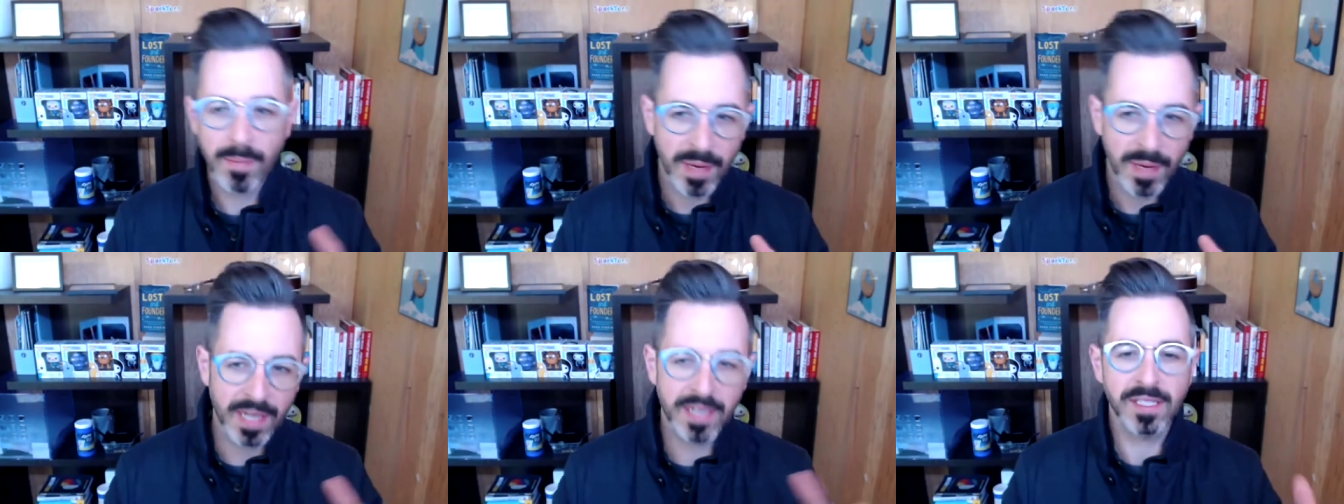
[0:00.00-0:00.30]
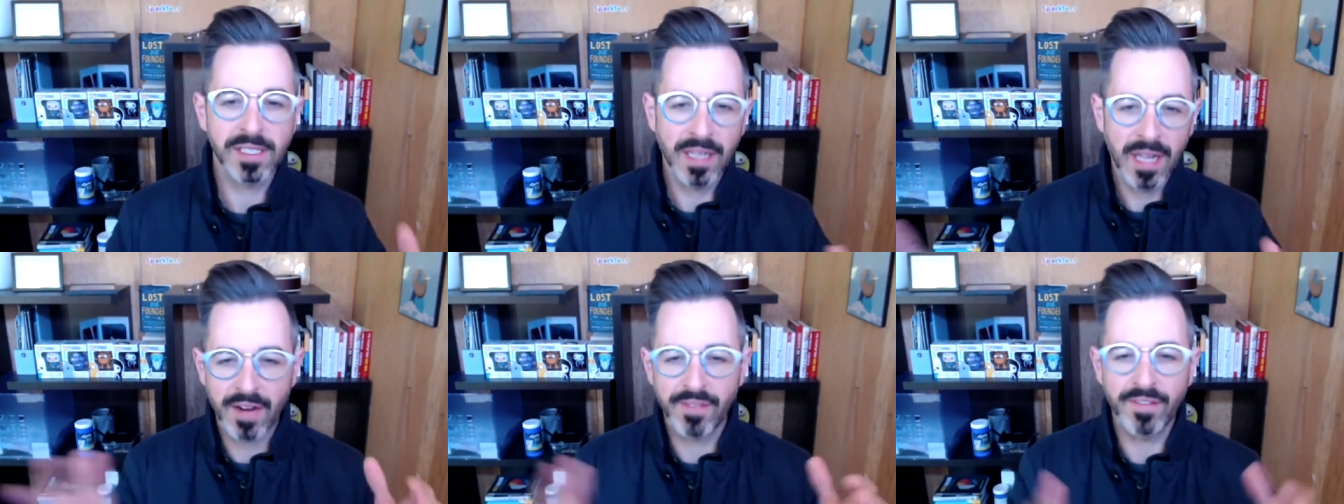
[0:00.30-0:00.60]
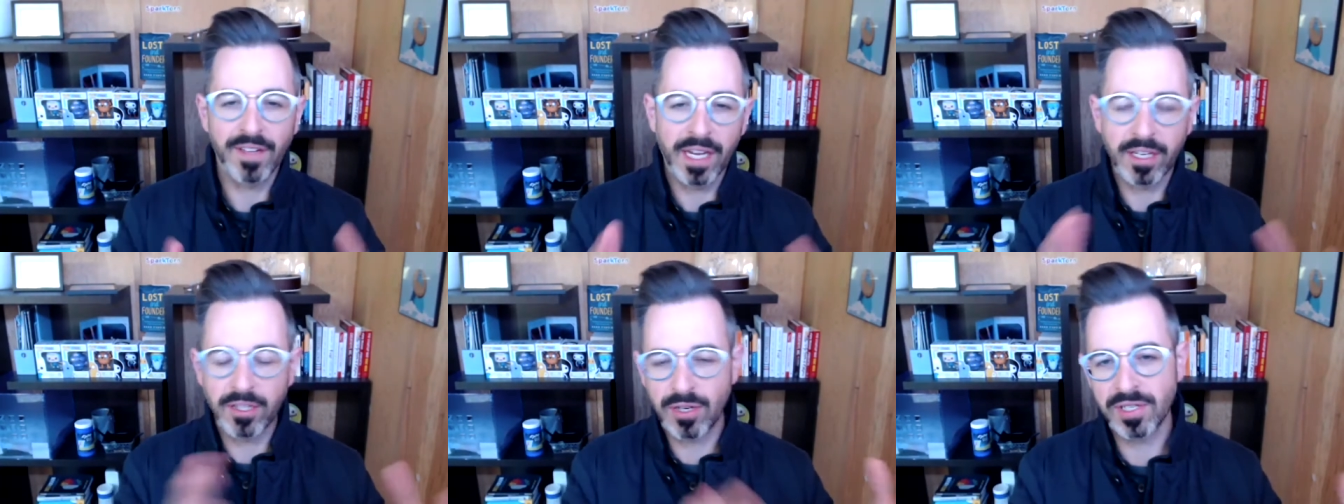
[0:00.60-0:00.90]
Because a lot of
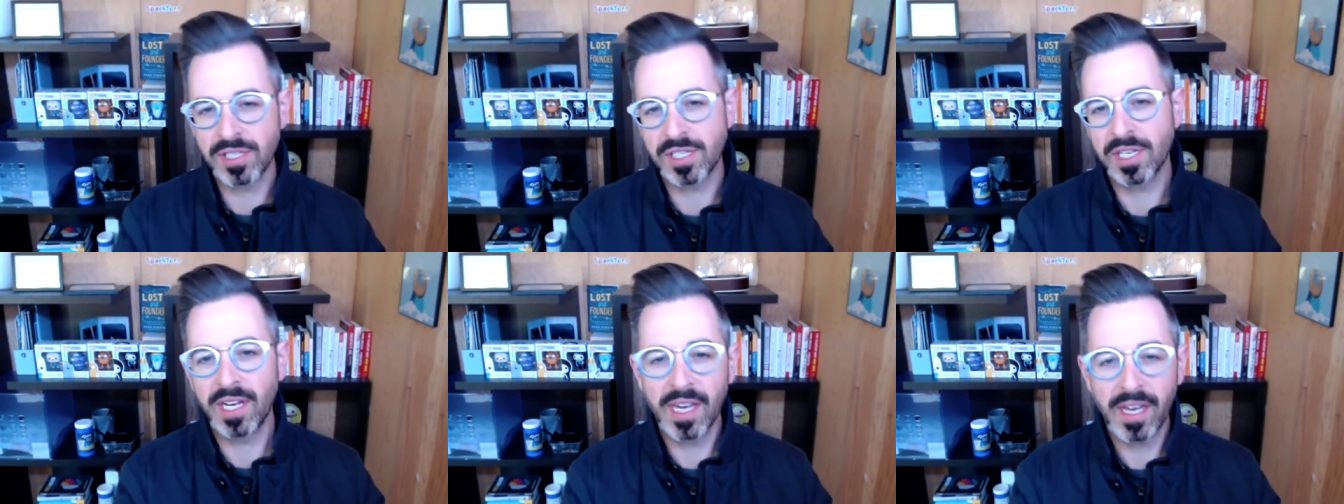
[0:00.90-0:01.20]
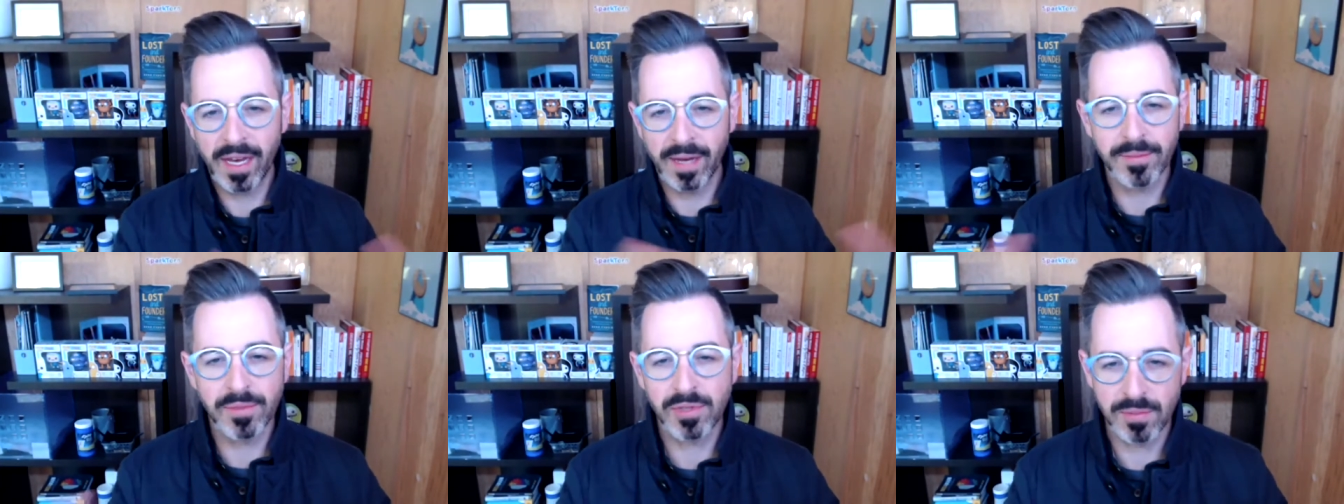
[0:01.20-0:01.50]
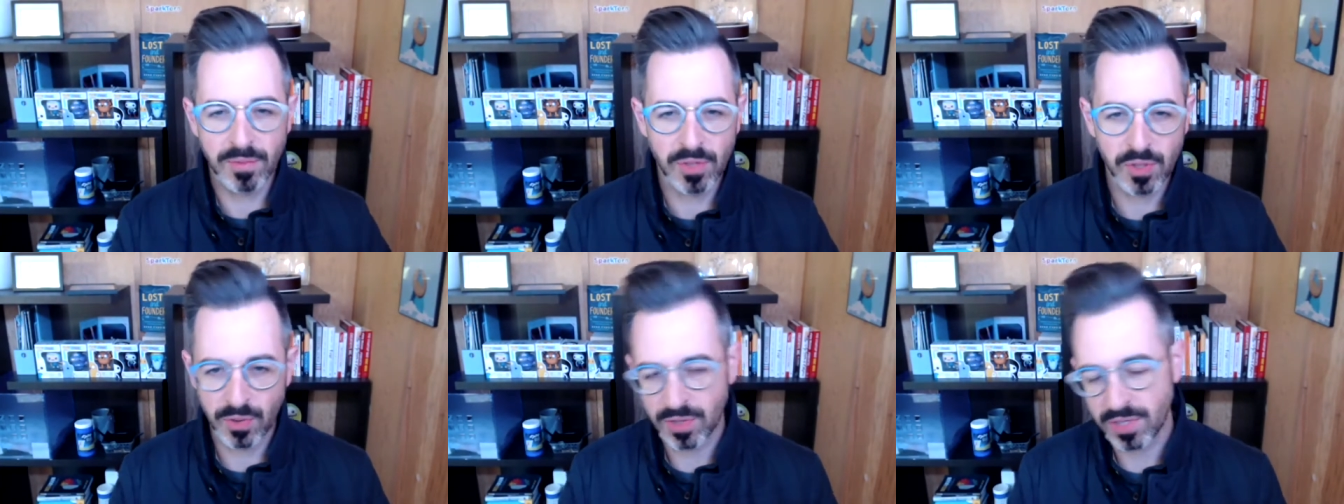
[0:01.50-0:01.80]
electricity comes
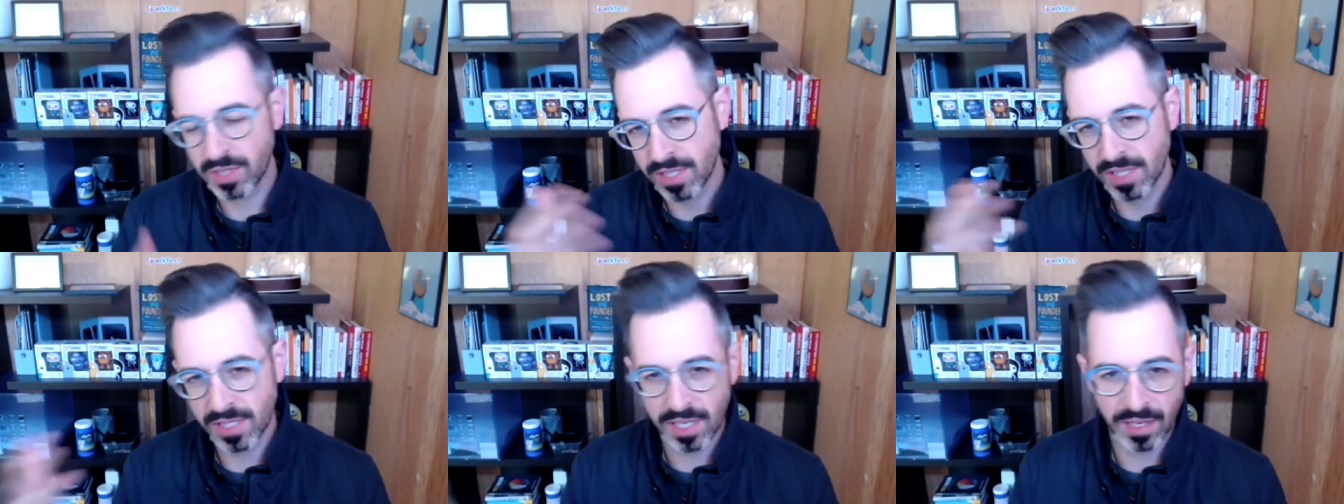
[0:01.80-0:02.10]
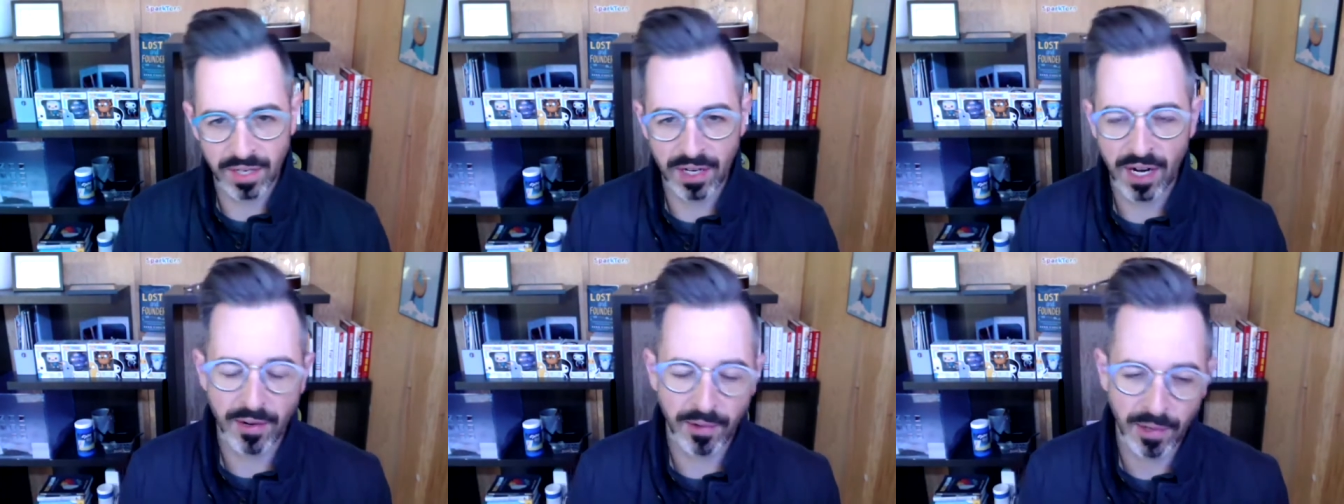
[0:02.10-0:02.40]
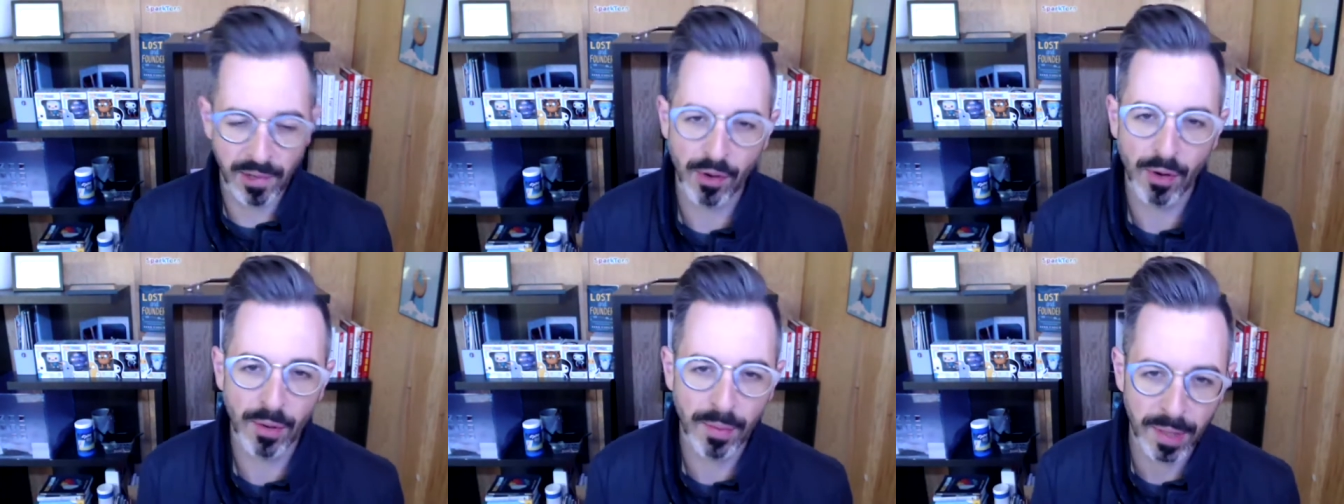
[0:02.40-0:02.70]
from sources that are
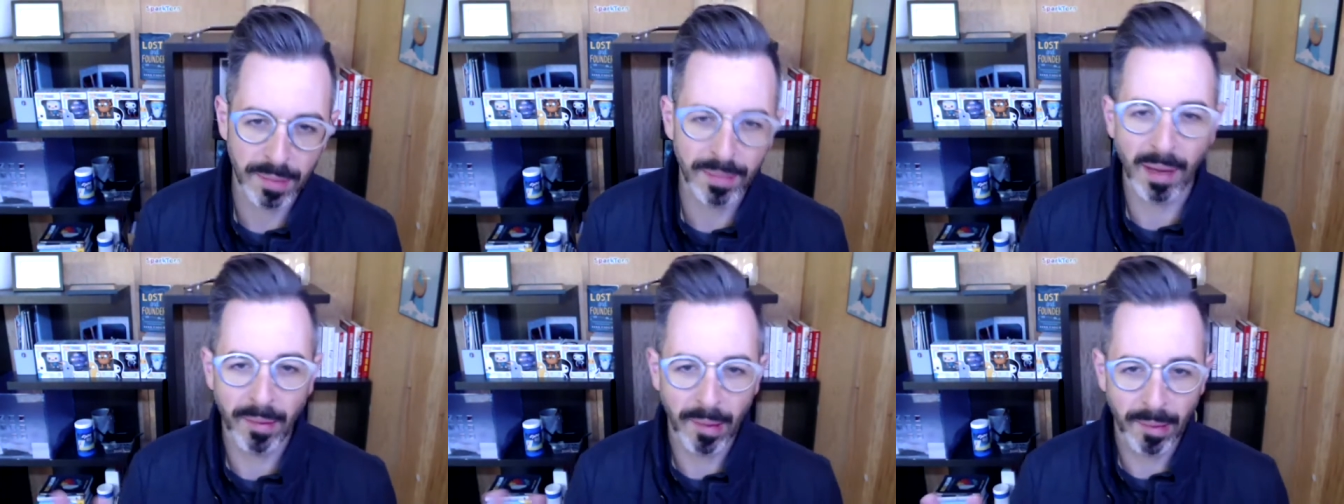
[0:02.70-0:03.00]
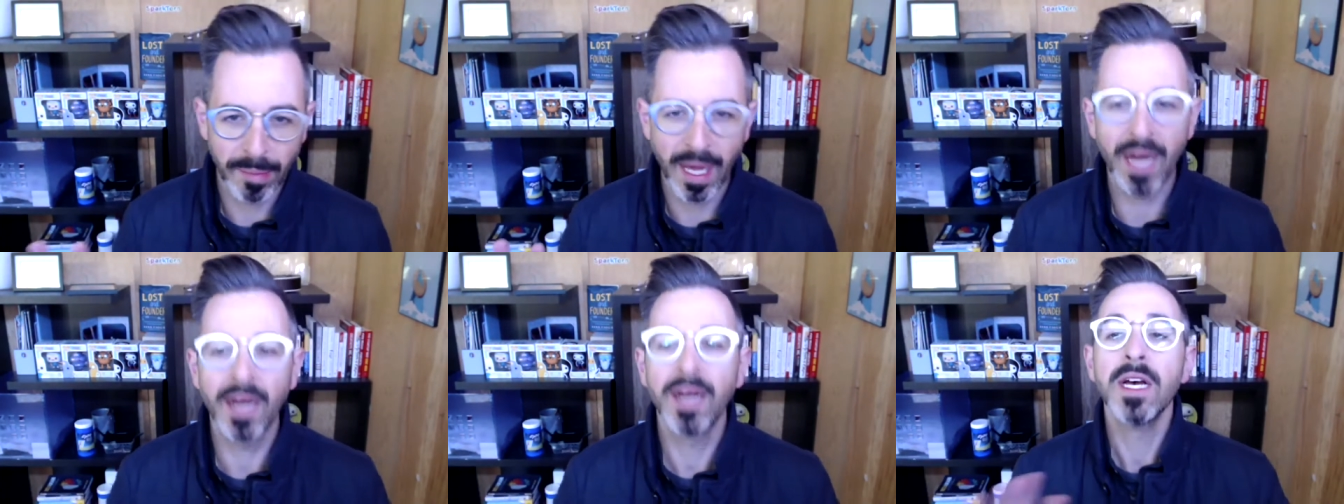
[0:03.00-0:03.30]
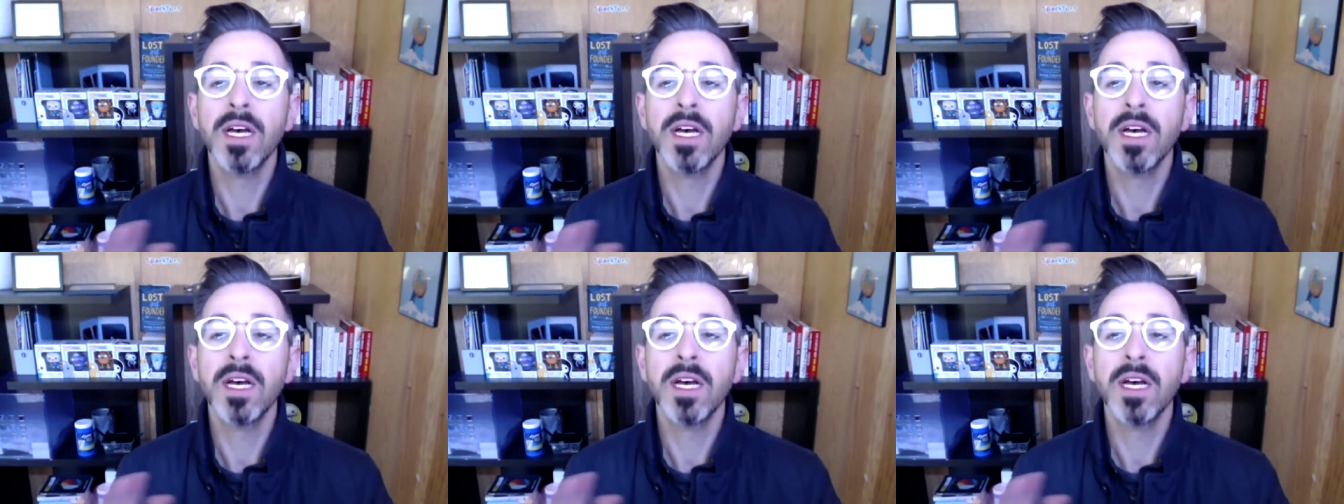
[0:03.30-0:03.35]
non-renewable, blah, blah, blah, sure.